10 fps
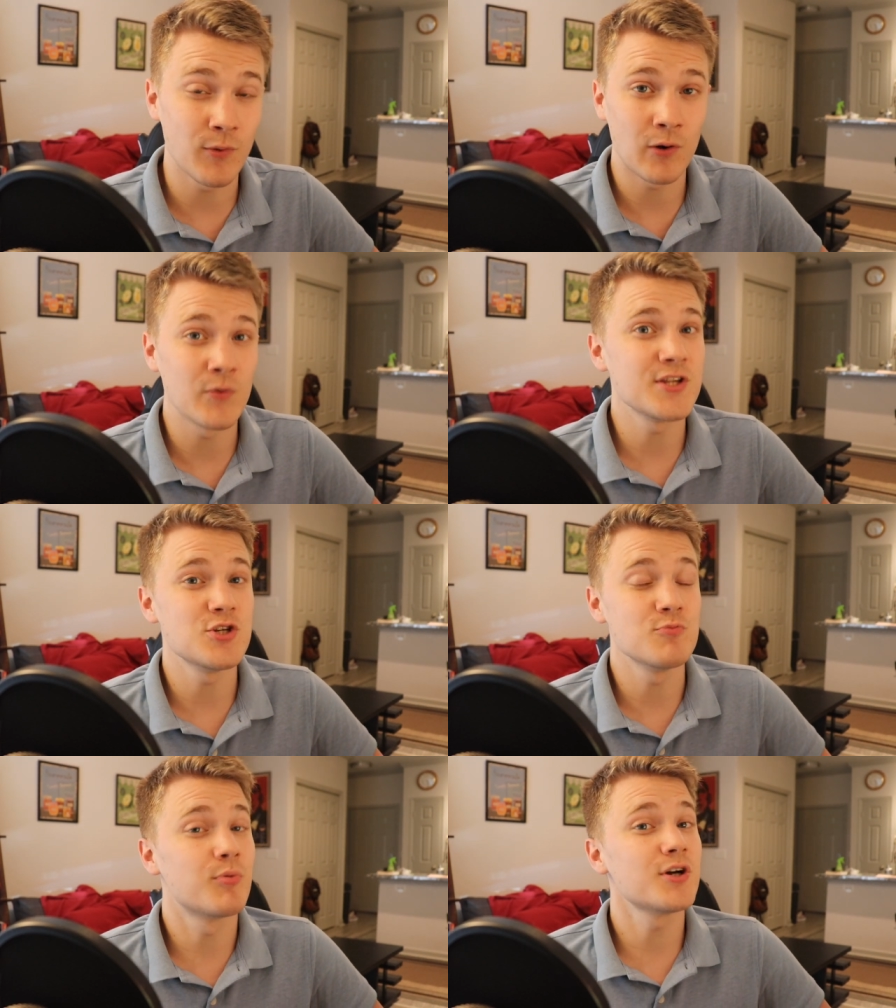where when
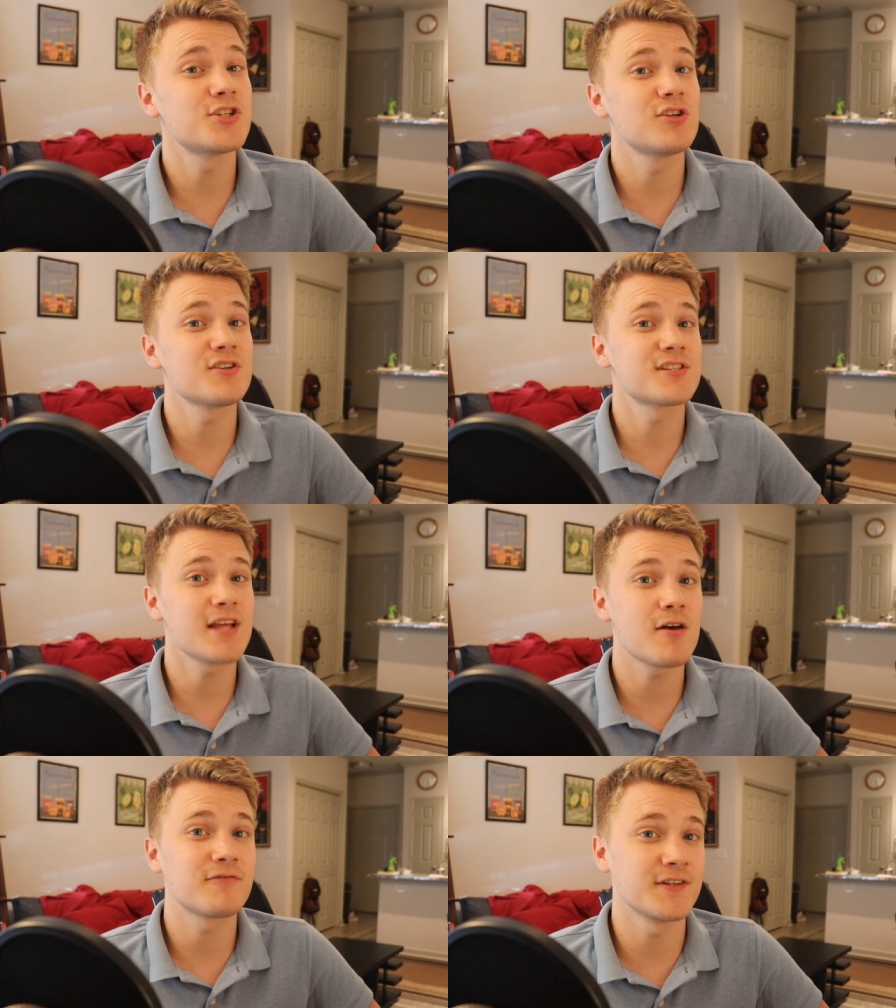you put
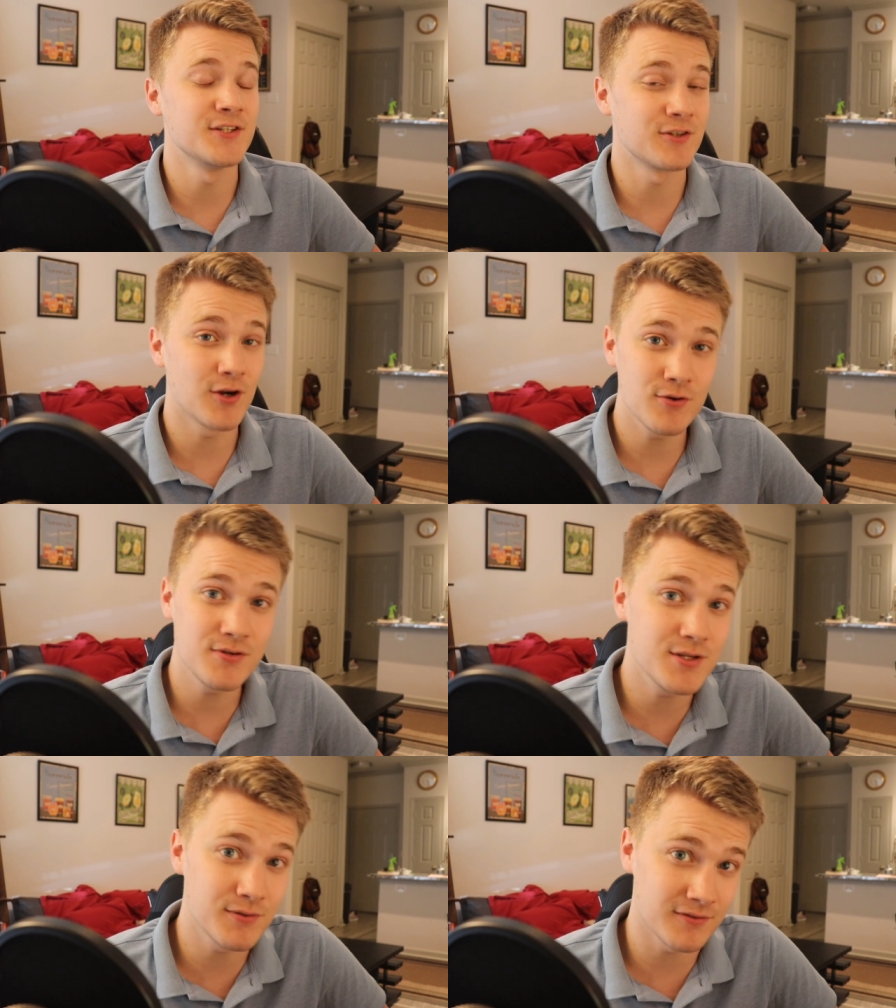yourself in your
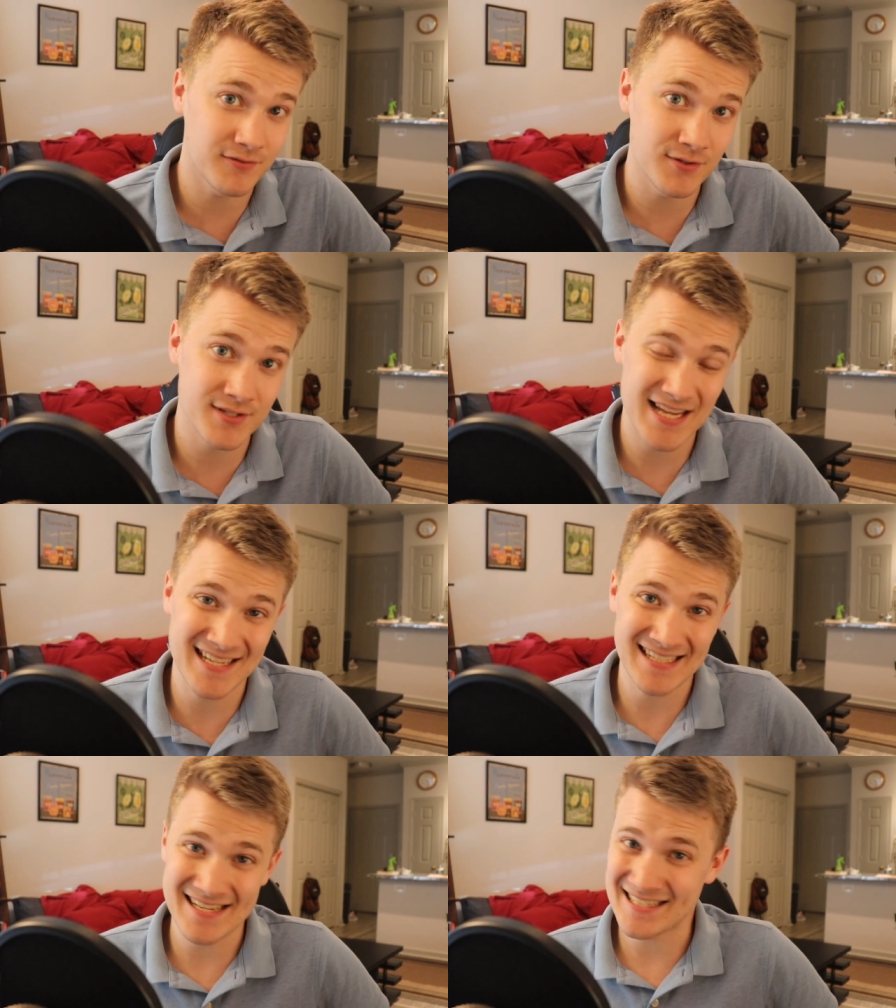own universe
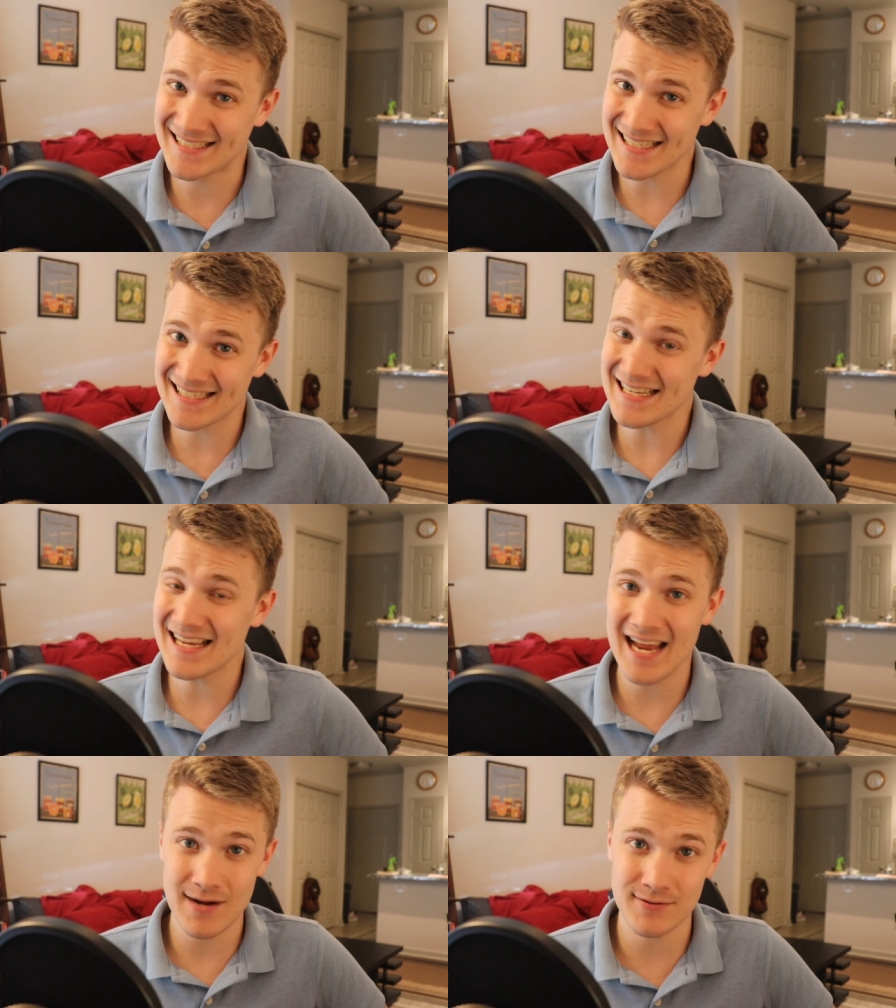as an
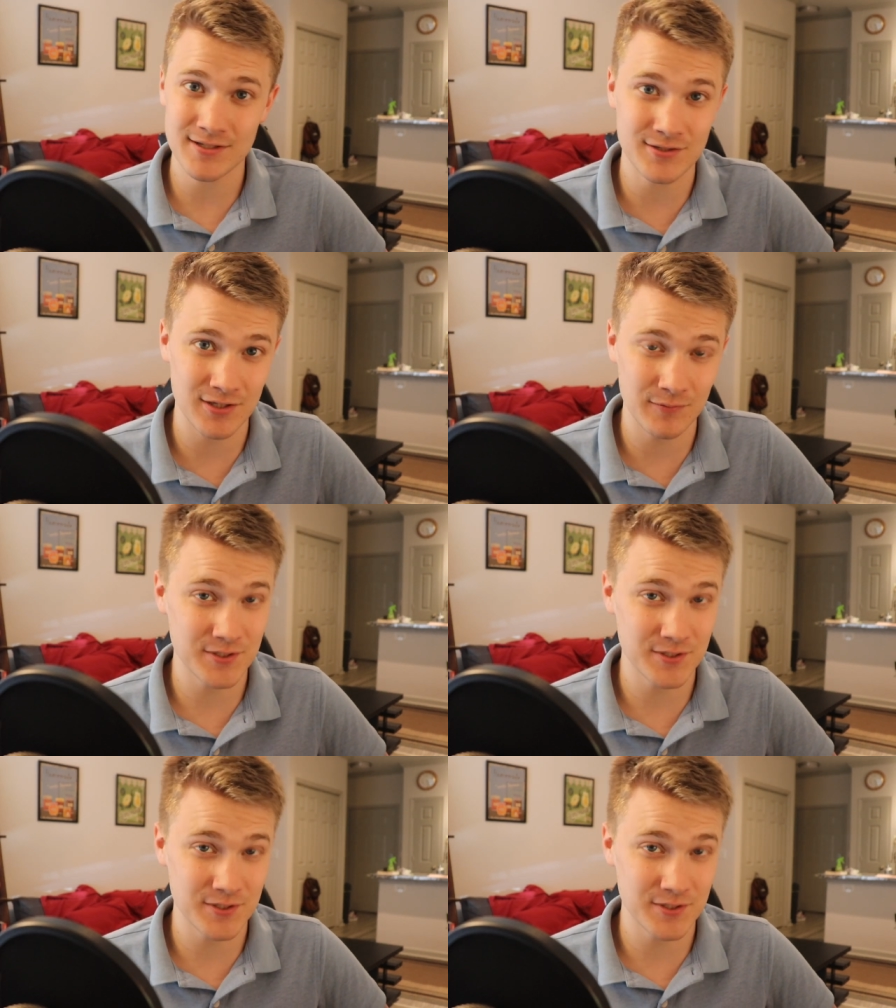existing character,